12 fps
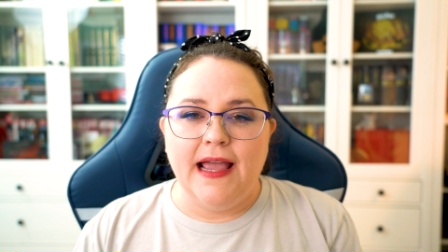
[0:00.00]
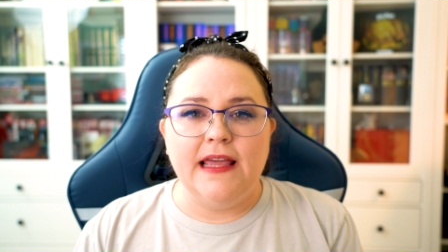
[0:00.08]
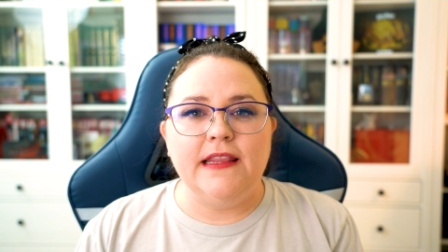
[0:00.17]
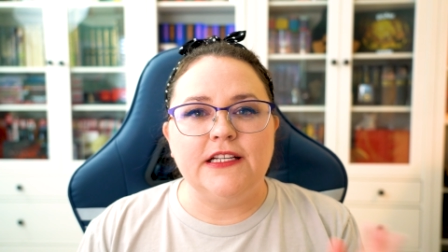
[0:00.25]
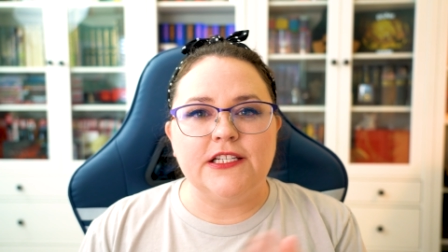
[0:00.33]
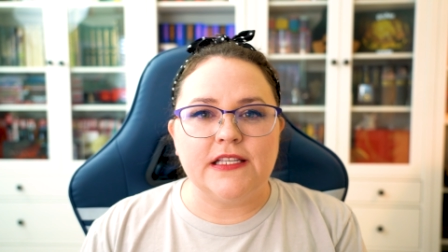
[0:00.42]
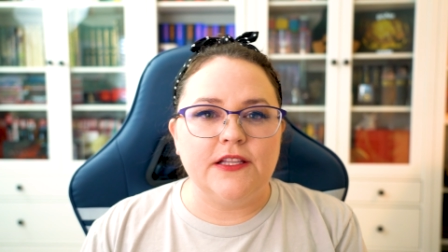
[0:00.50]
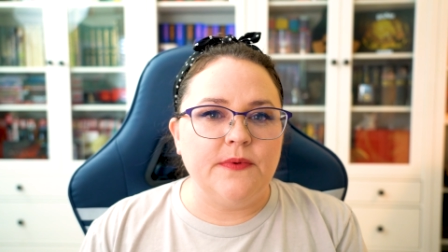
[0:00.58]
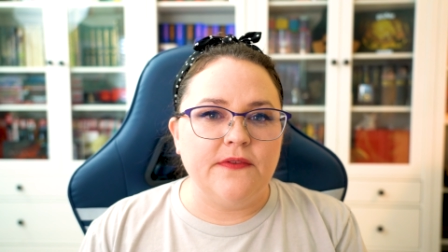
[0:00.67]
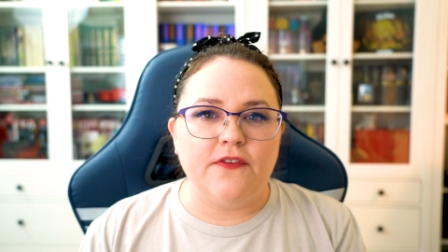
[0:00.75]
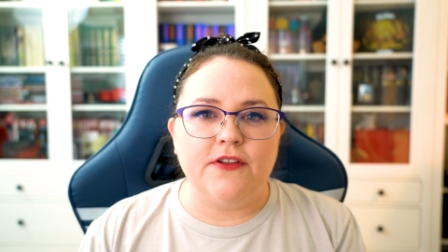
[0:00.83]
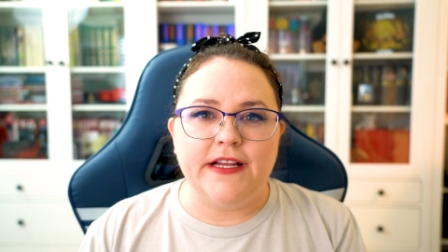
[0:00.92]
And then just a little
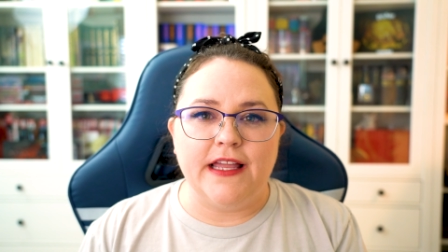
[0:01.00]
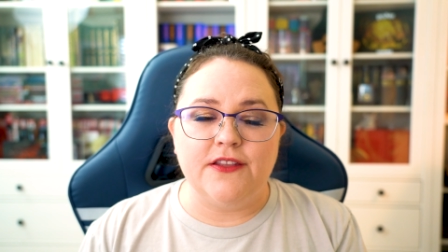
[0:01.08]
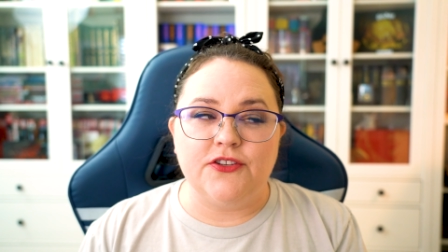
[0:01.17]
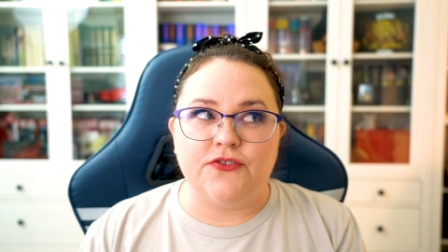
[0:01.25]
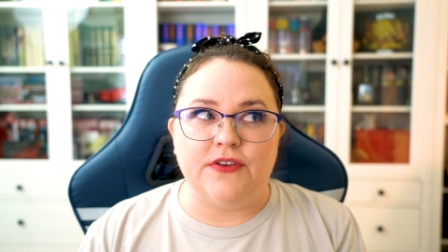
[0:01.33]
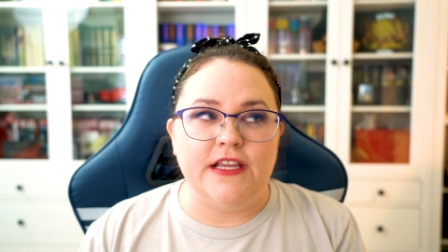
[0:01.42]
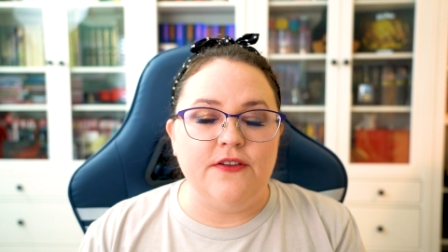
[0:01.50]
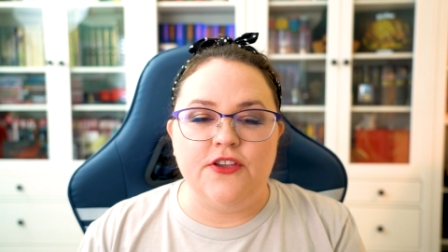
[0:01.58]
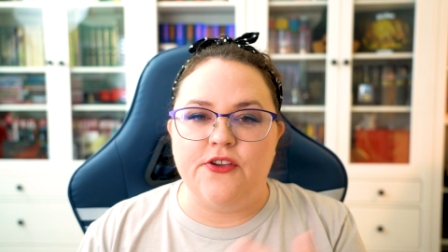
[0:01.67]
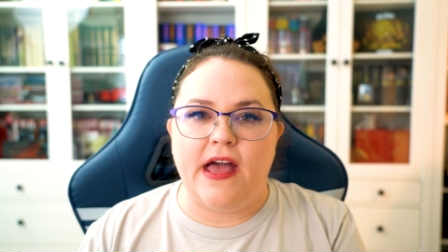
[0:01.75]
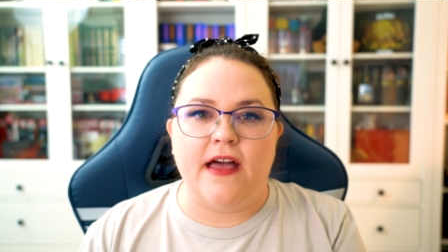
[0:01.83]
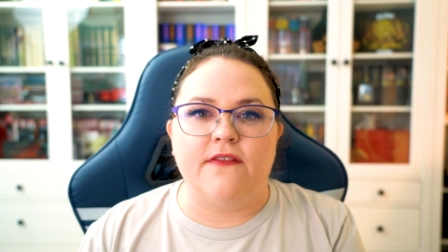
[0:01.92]
bit further down the street,
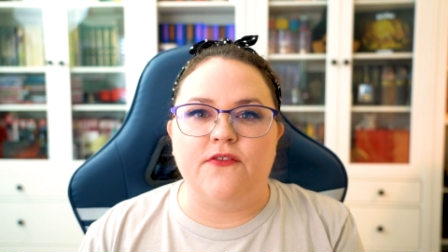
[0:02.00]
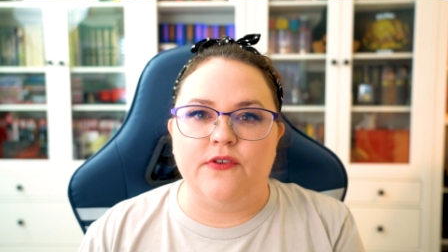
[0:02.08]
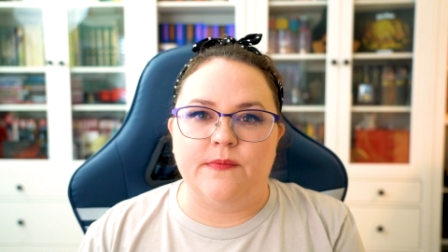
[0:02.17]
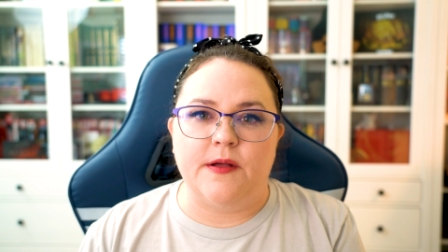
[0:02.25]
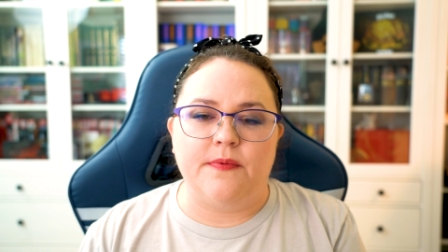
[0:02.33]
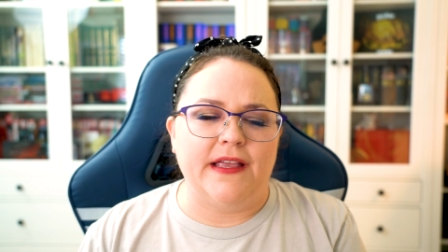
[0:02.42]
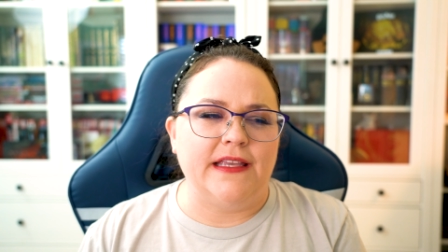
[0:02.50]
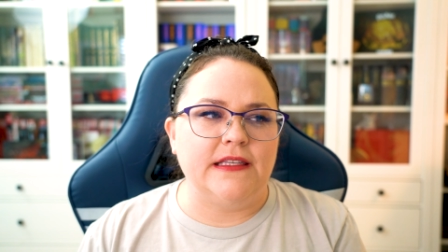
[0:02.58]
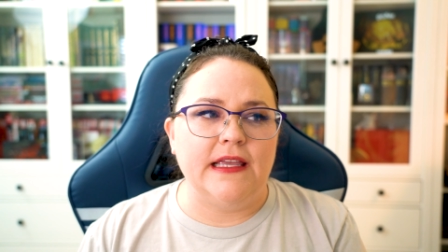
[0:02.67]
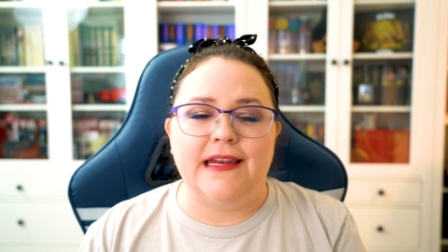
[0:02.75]
you have Grimmauld Place.